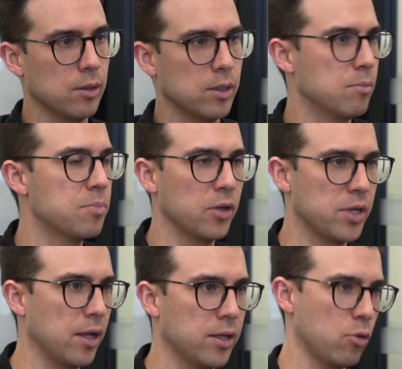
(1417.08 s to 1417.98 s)
in
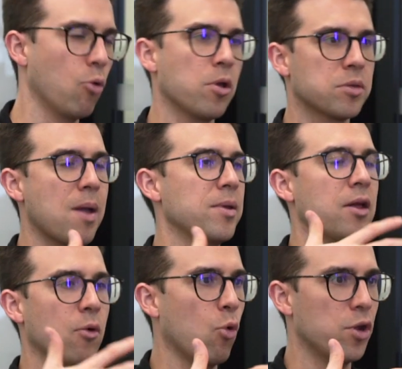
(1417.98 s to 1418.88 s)
Billy Elliot, almost maybe
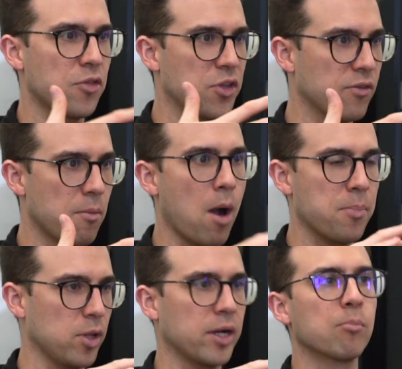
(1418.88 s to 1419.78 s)
another word to think of it
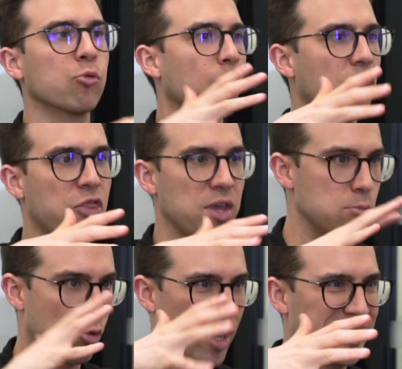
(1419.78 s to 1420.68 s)
might be like a broad
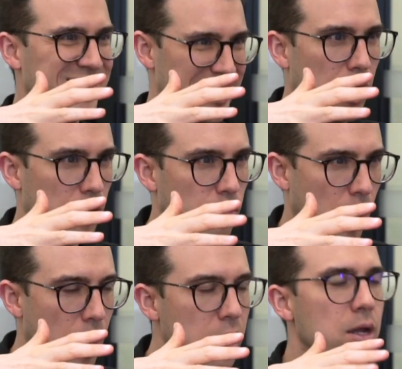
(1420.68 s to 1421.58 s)
theme or idea,
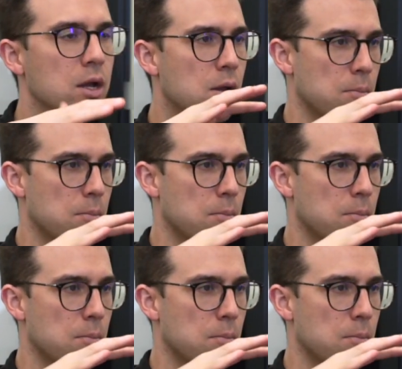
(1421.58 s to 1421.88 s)
right?